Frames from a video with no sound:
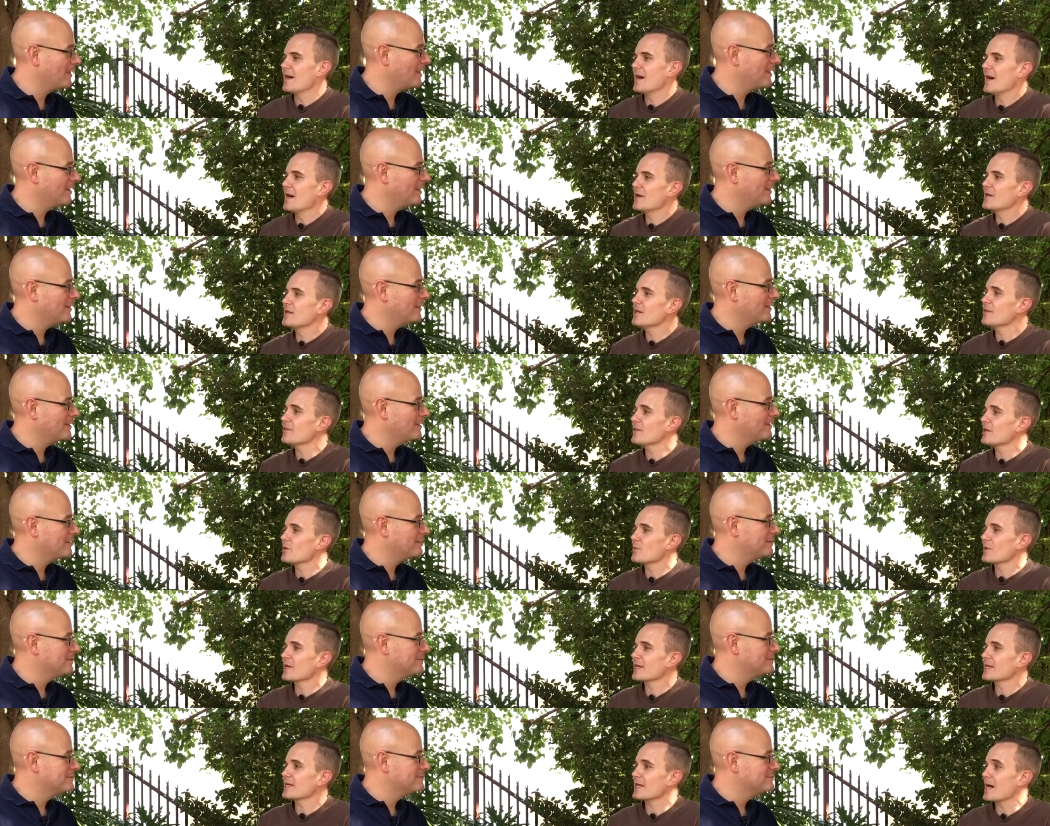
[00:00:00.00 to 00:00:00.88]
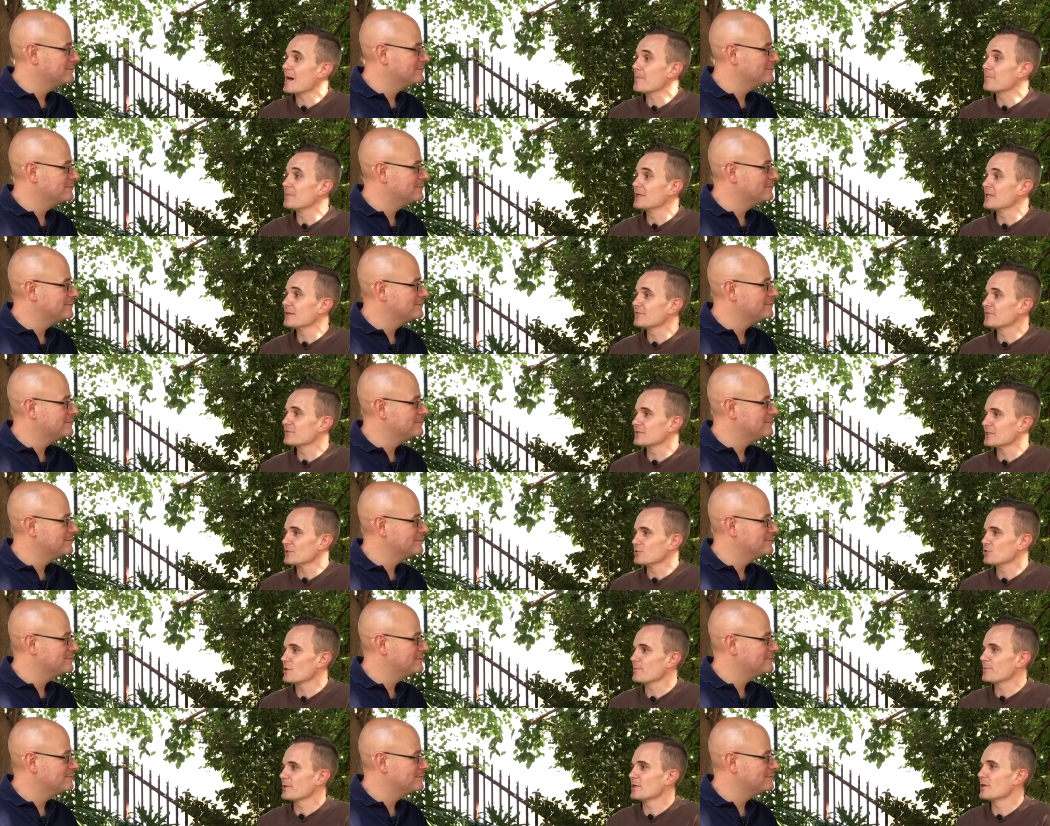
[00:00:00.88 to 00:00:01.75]
Speaker 1: do you think we can uplift
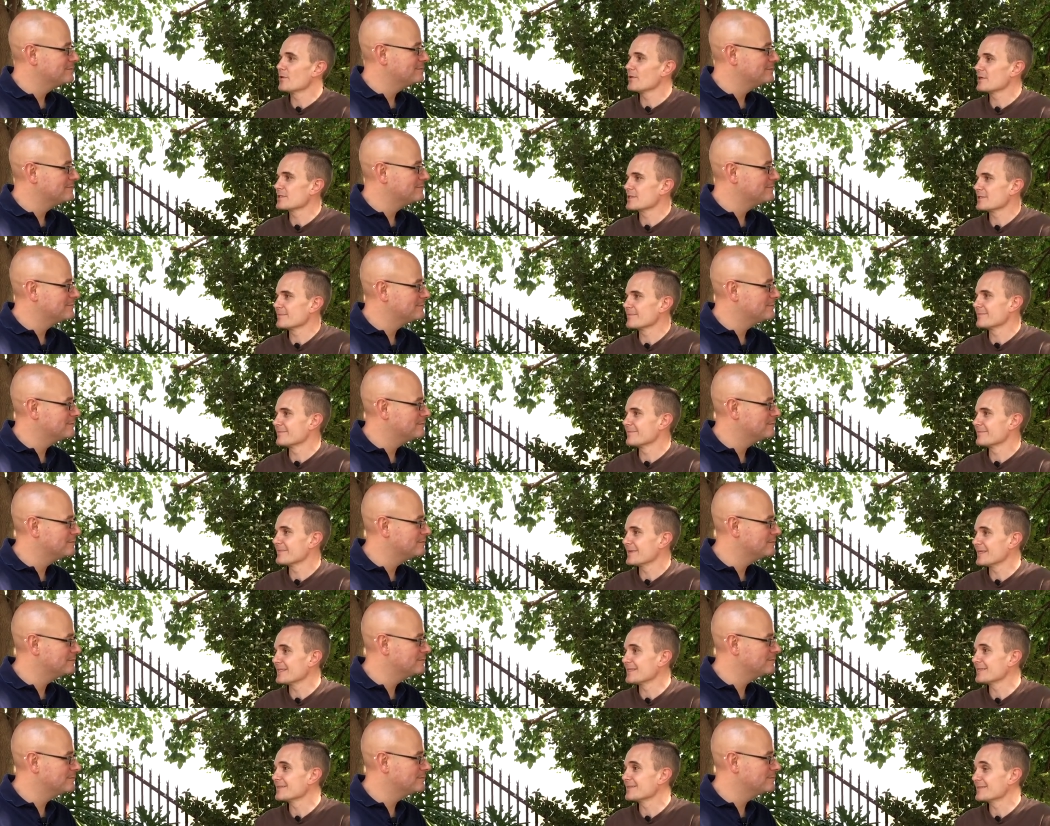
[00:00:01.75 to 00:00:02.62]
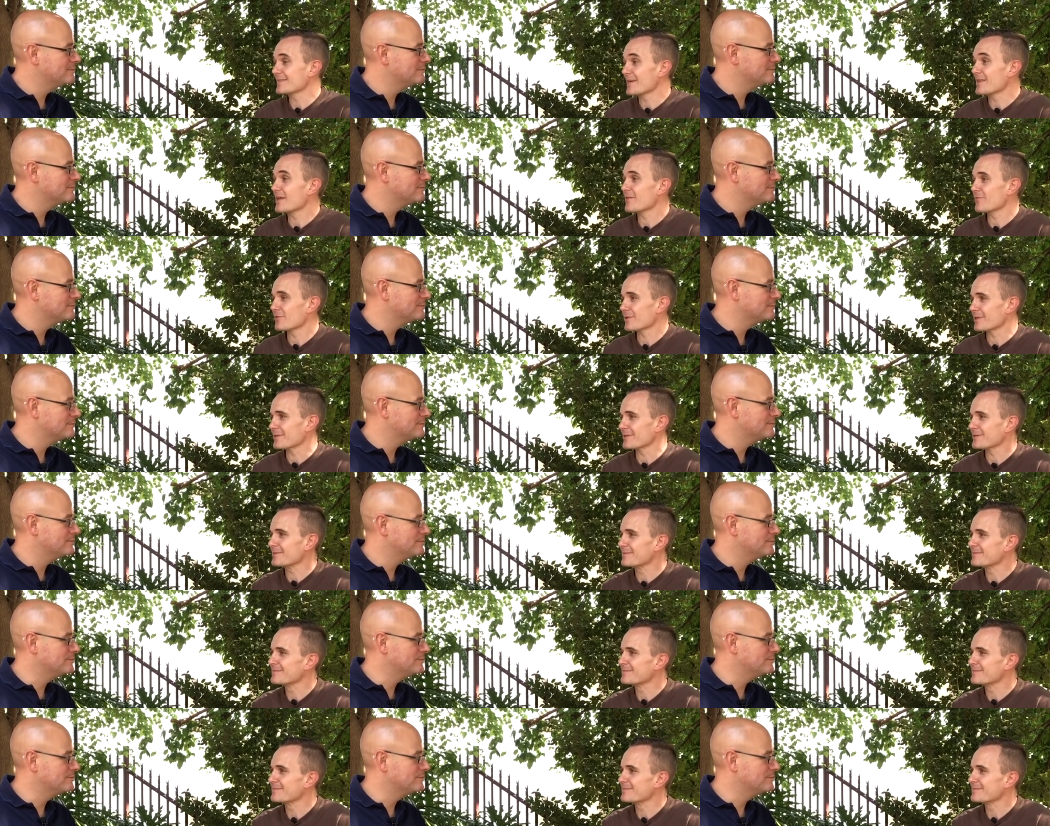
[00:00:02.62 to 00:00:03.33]
entrepreneurism in South Africa?